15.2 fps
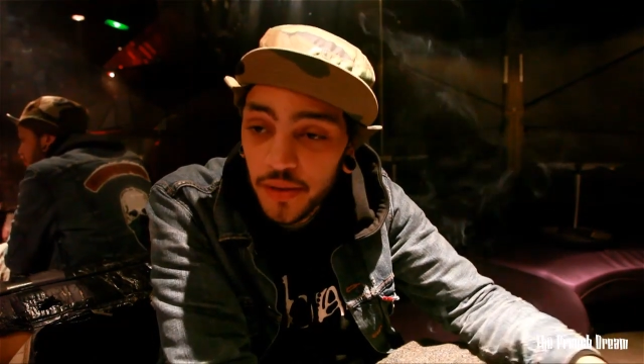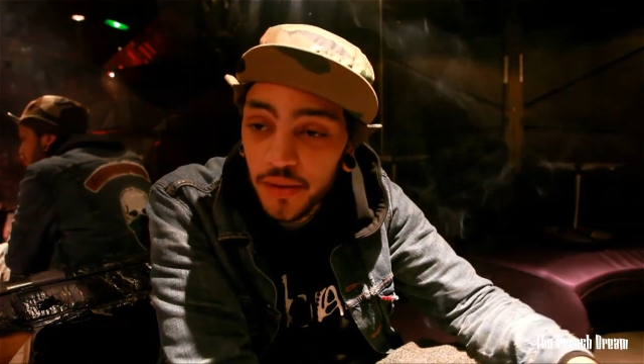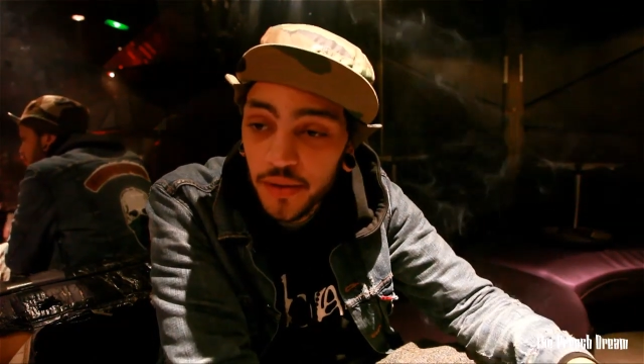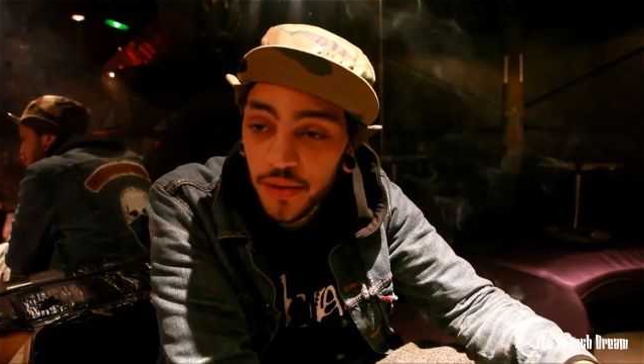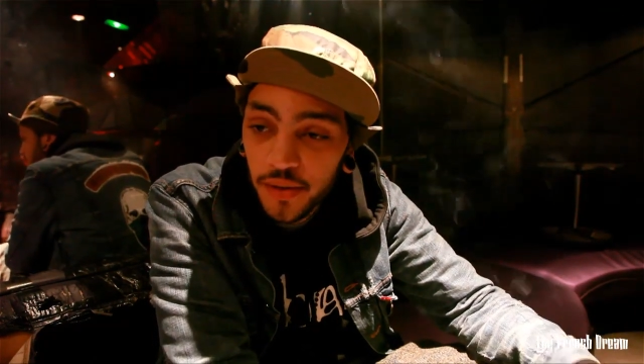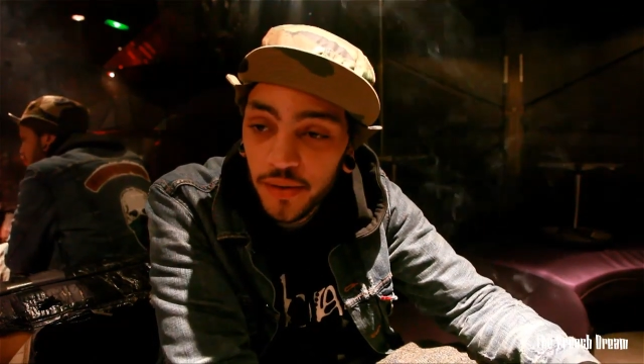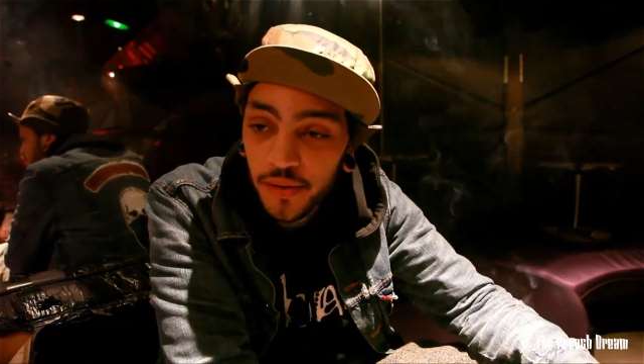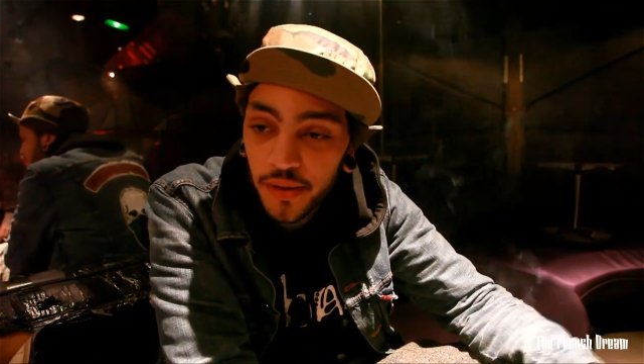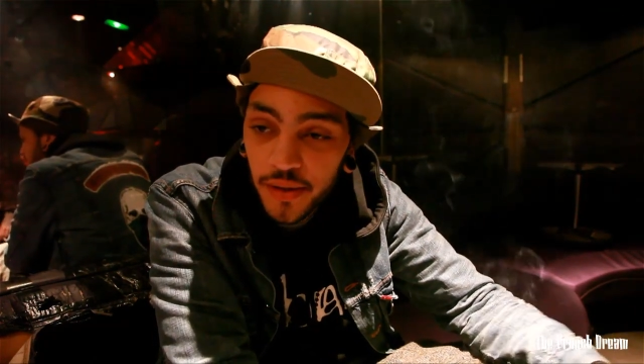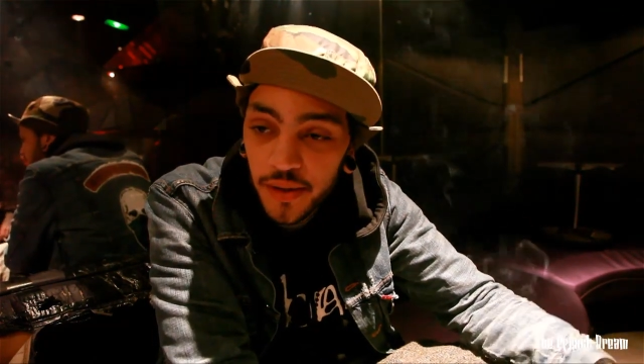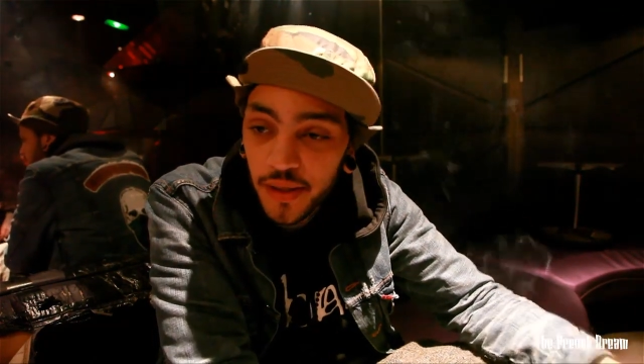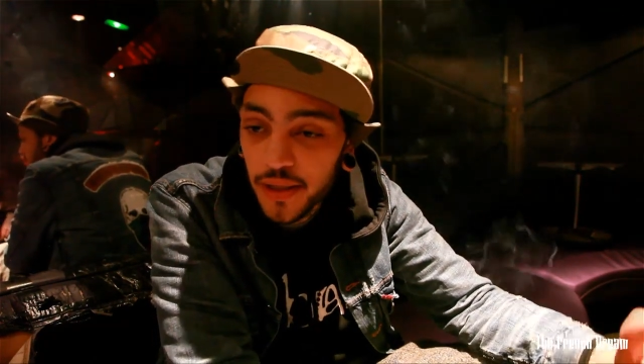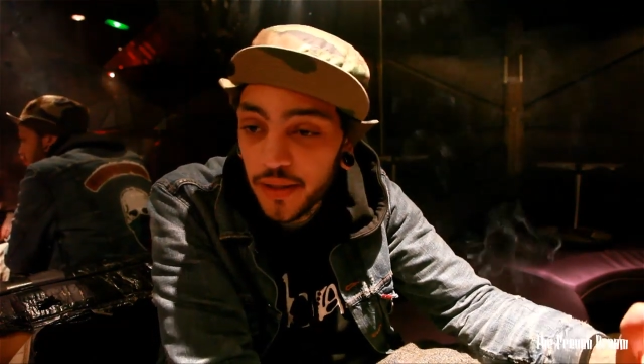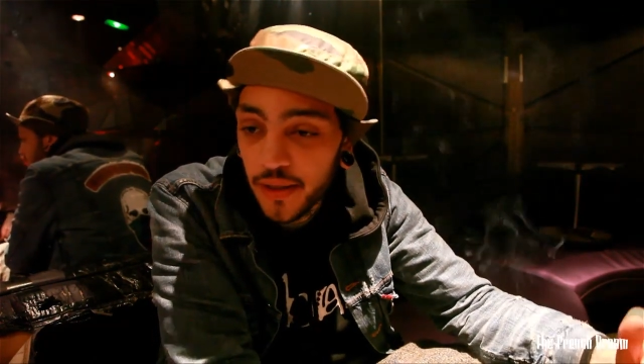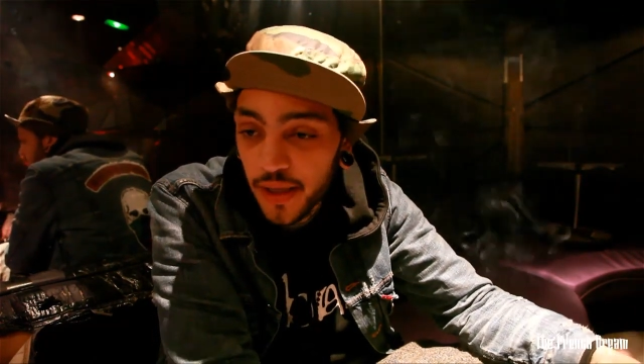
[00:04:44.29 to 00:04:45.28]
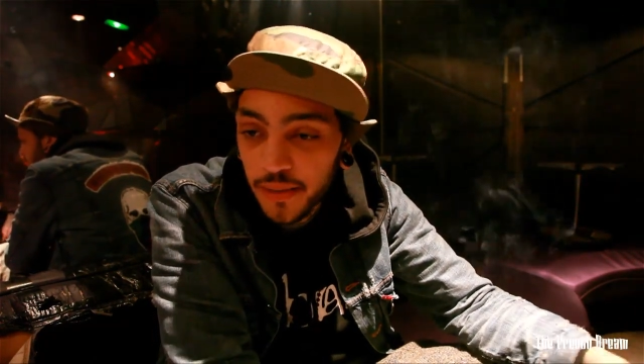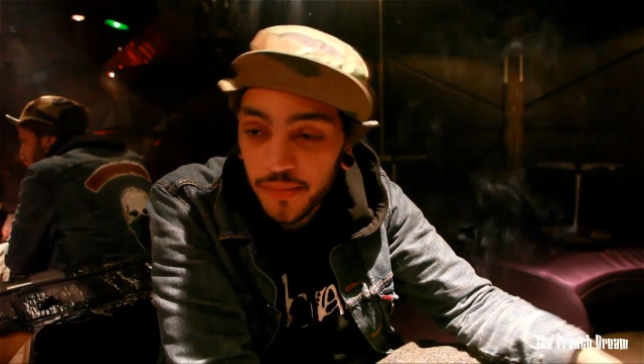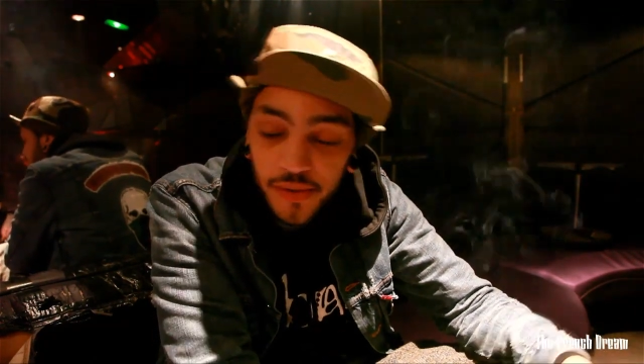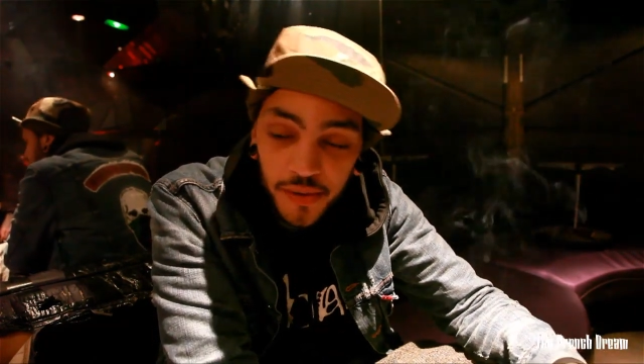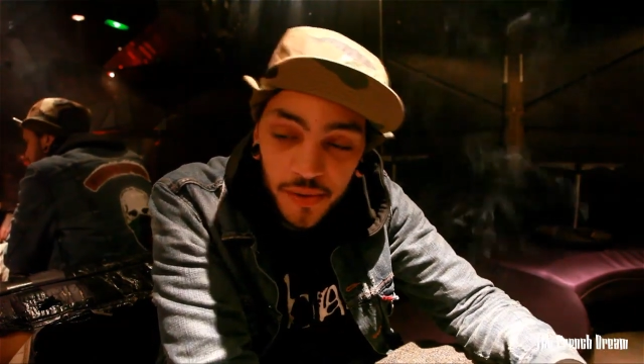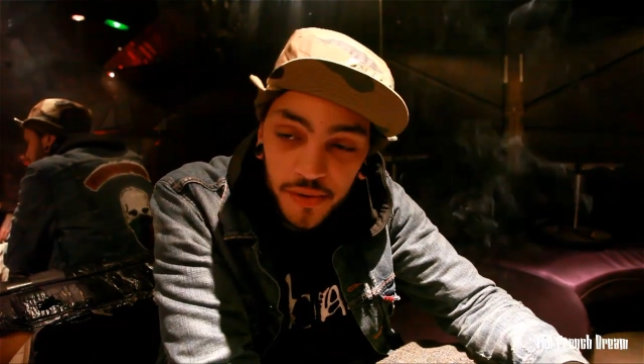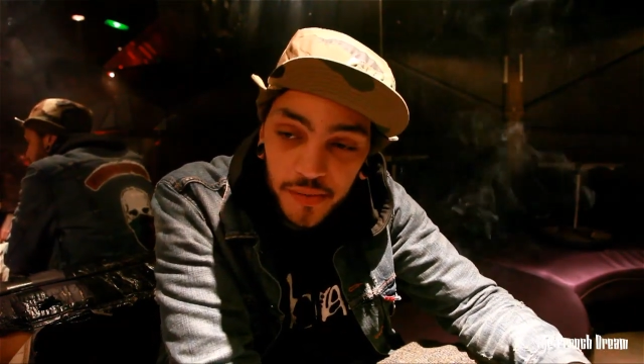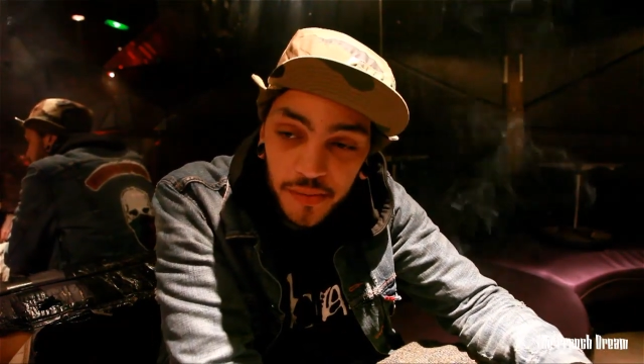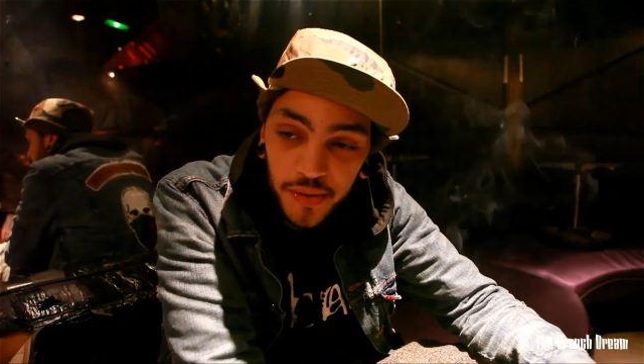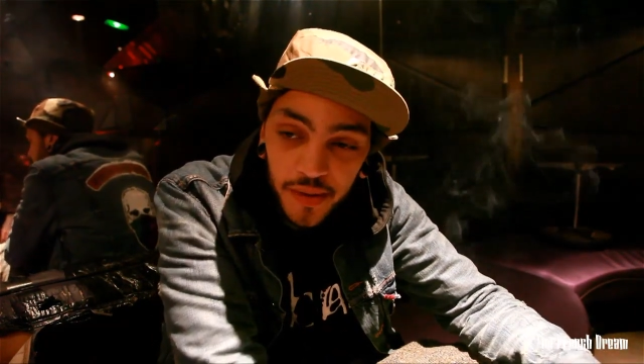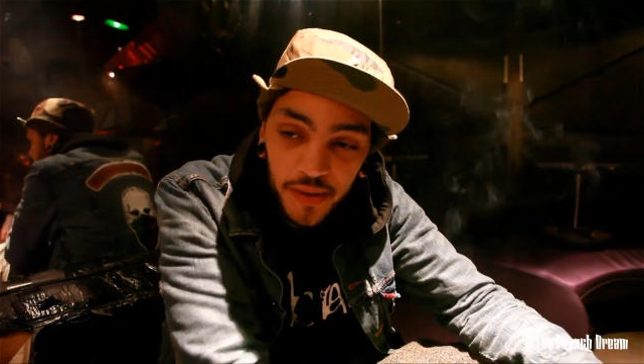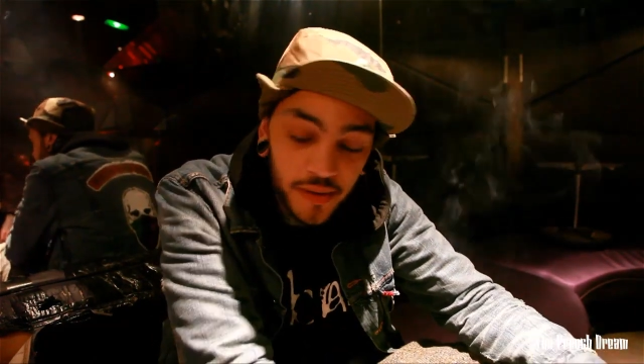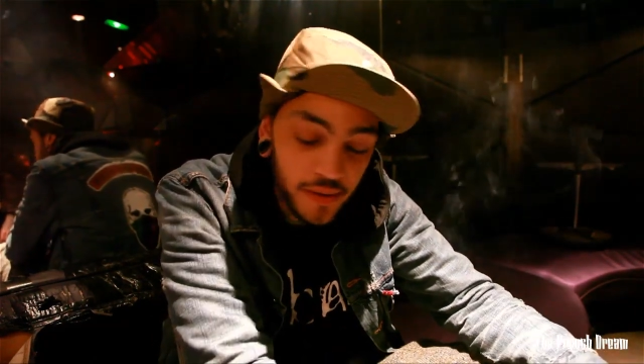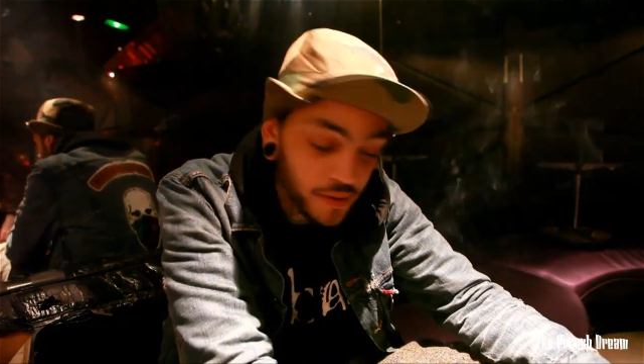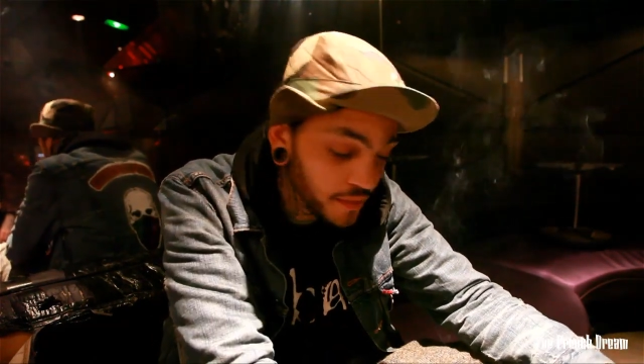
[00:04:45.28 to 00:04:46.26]
you know, a nickname, so to
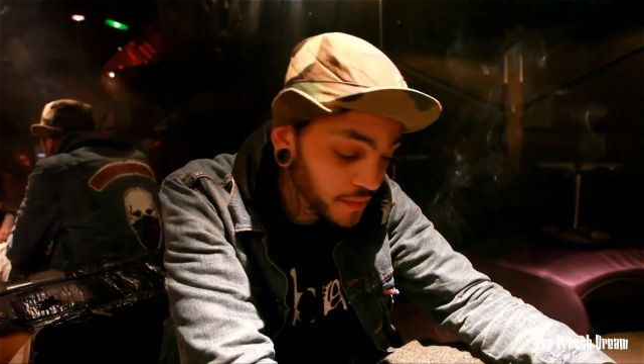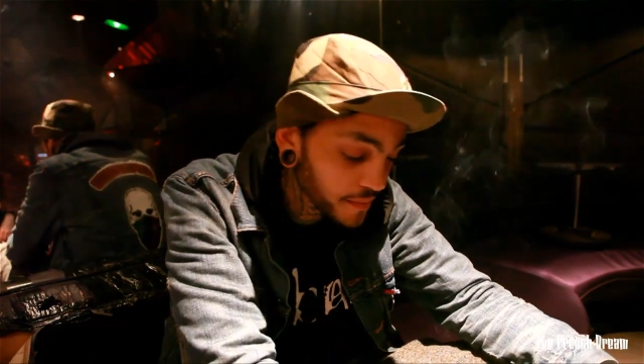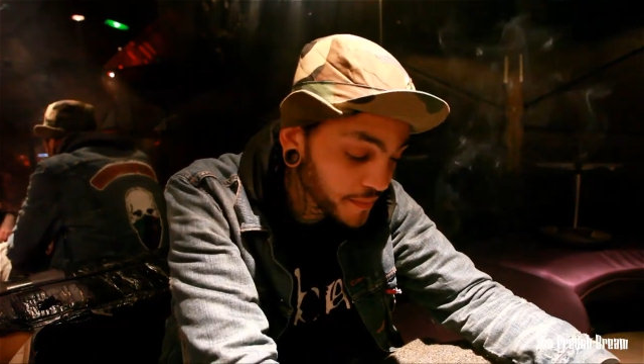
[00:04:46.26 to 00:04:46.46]
speak, so.